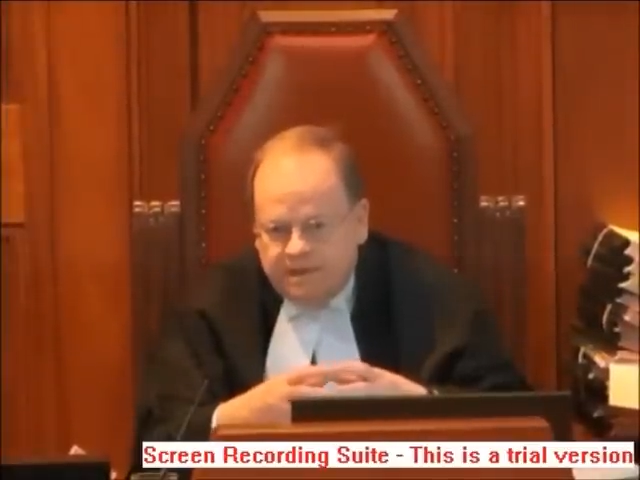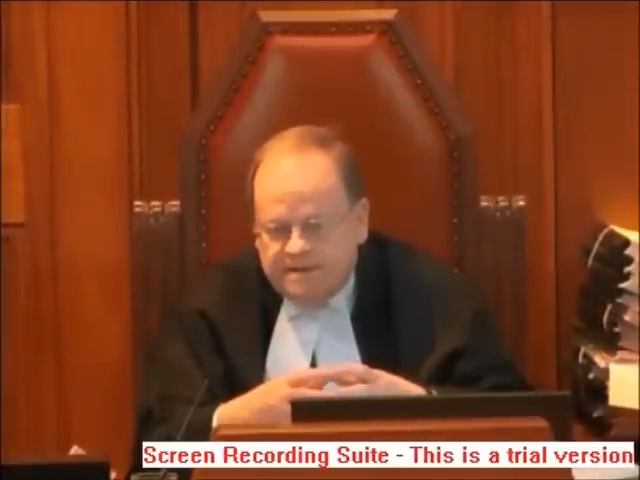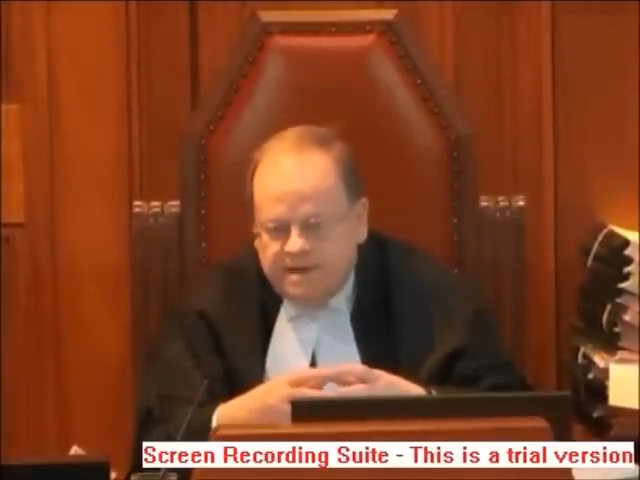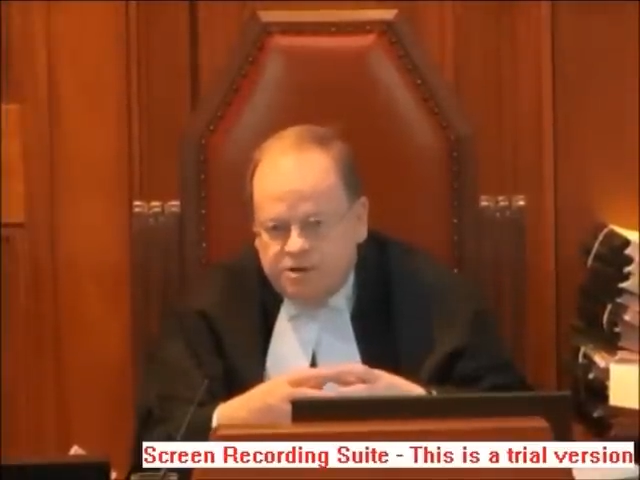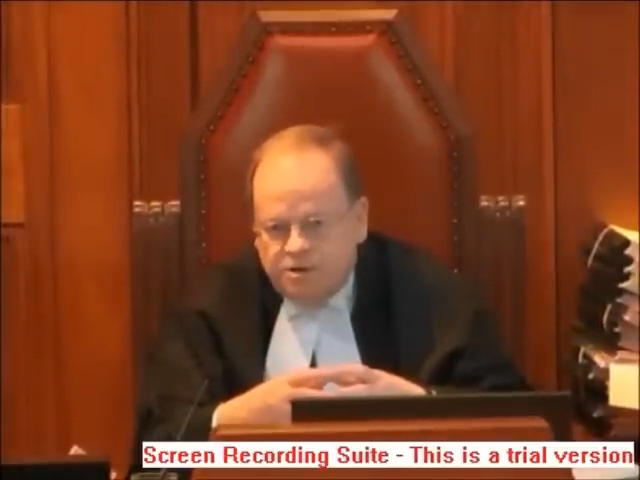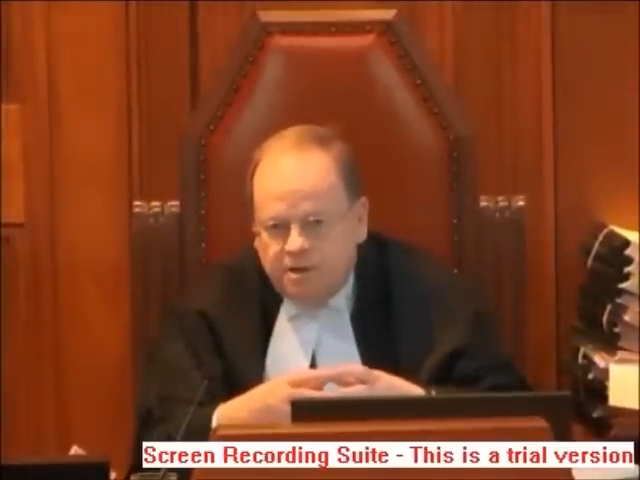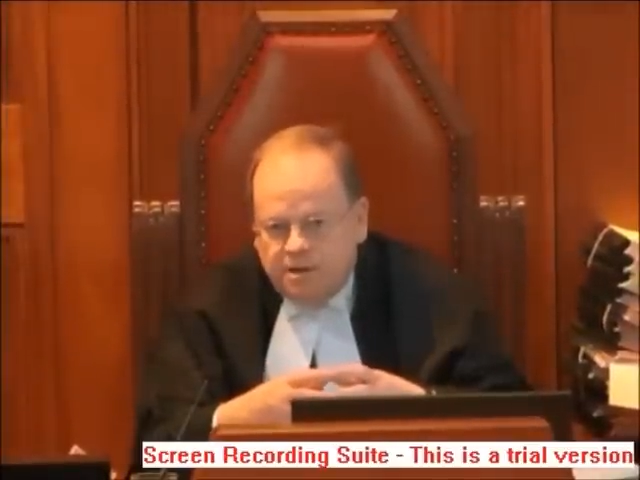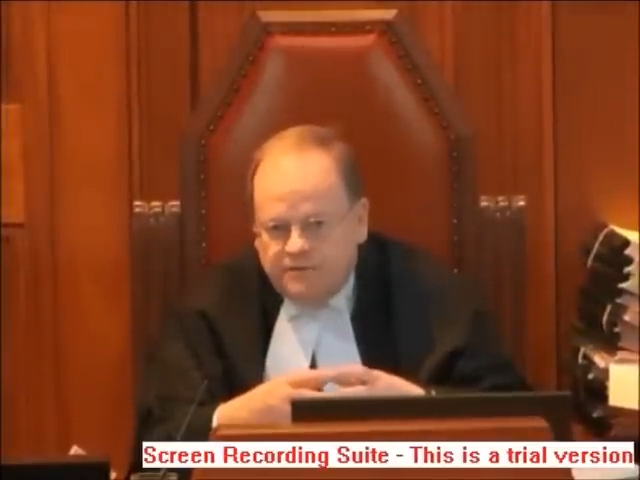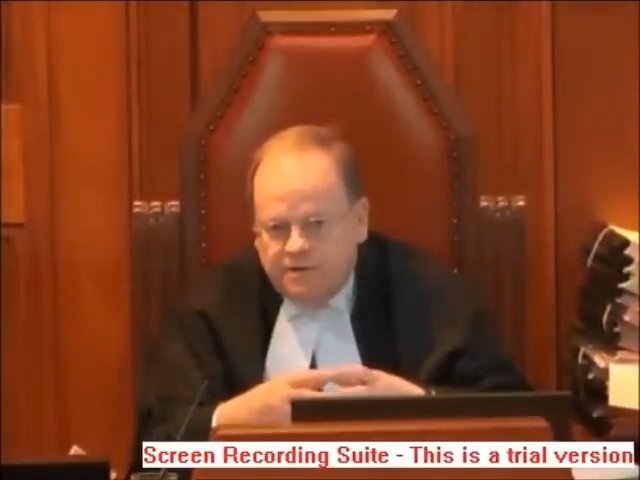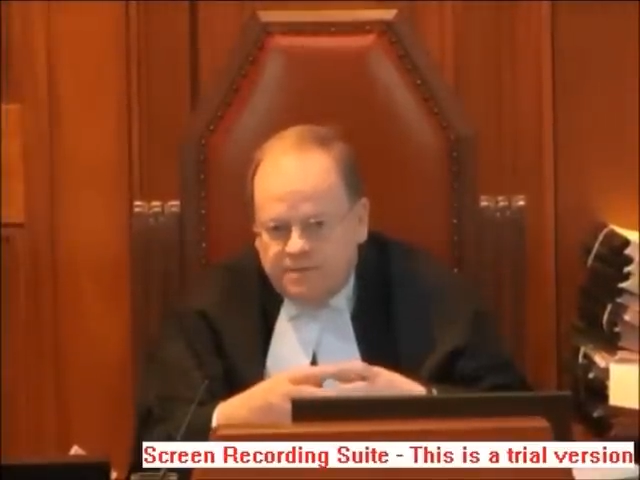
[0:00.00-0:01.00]

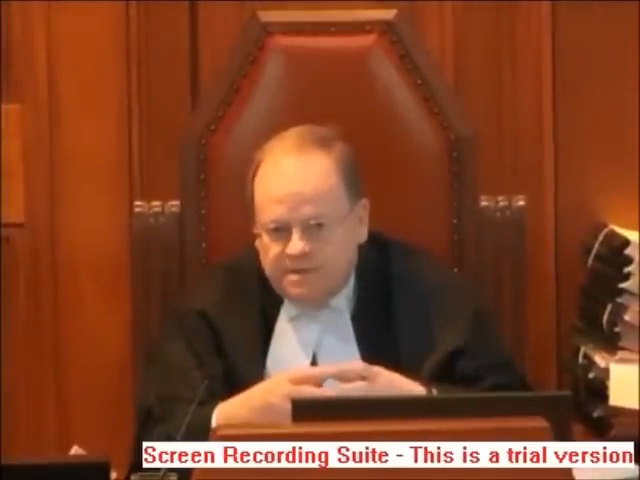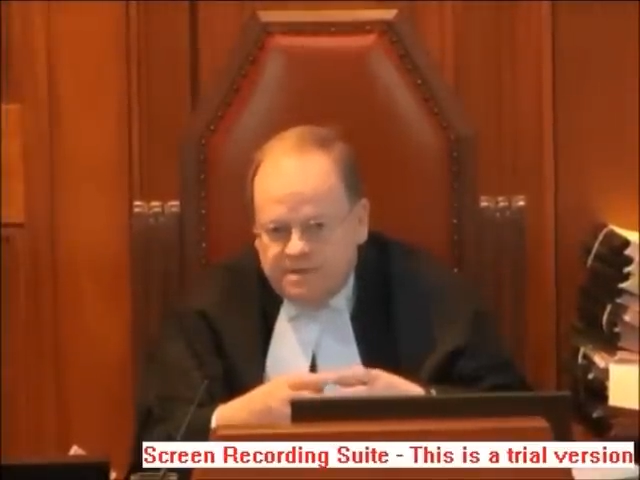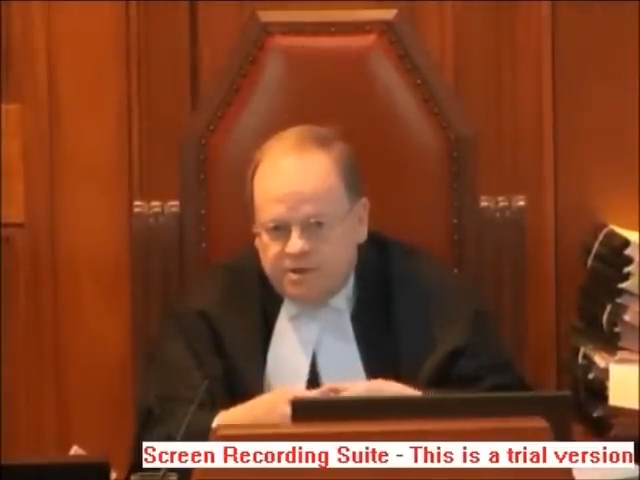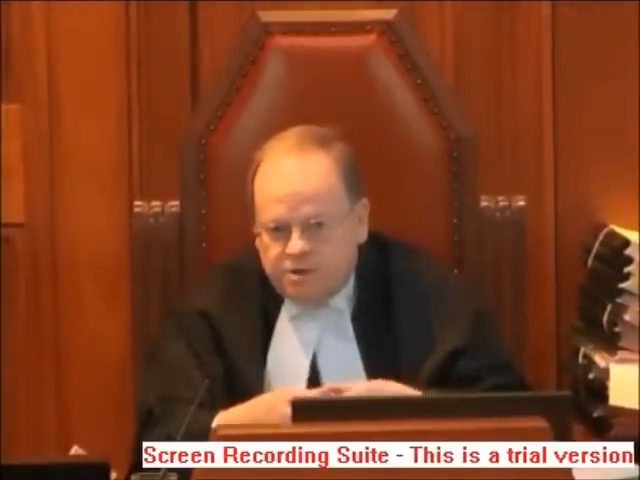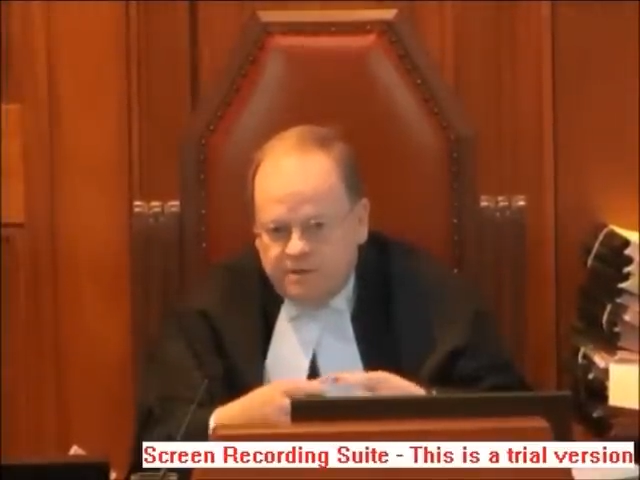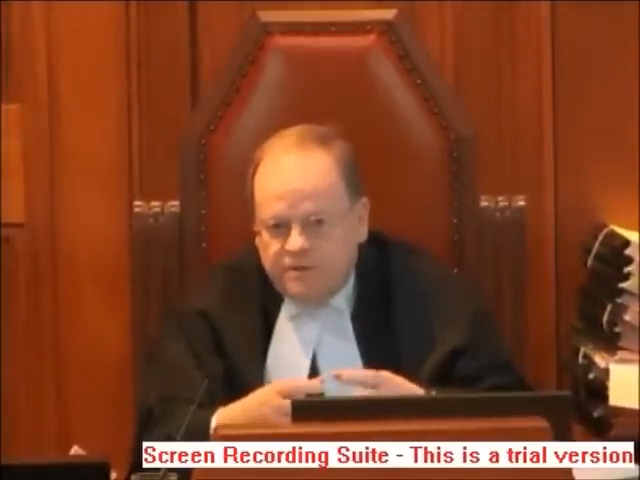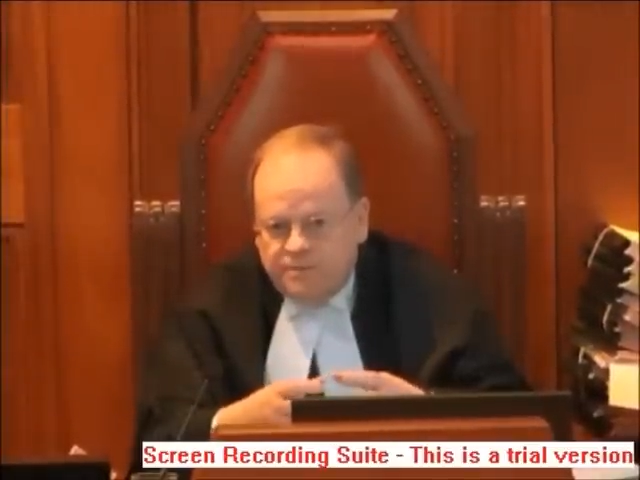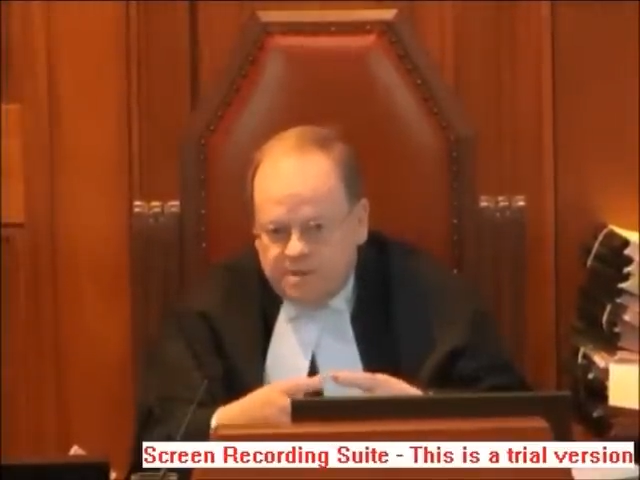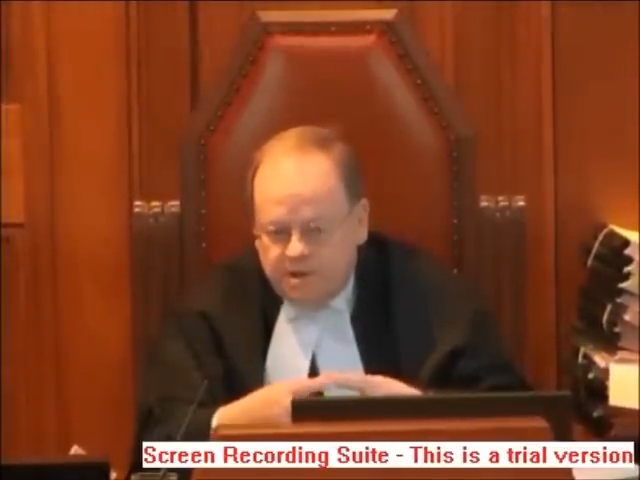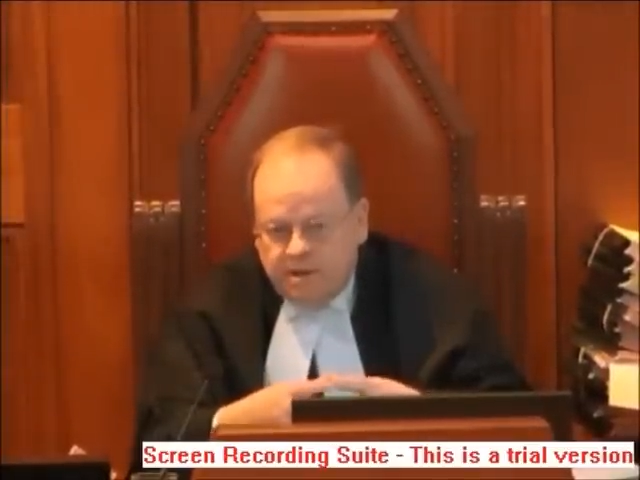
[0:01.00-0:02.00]
criminalization of the possession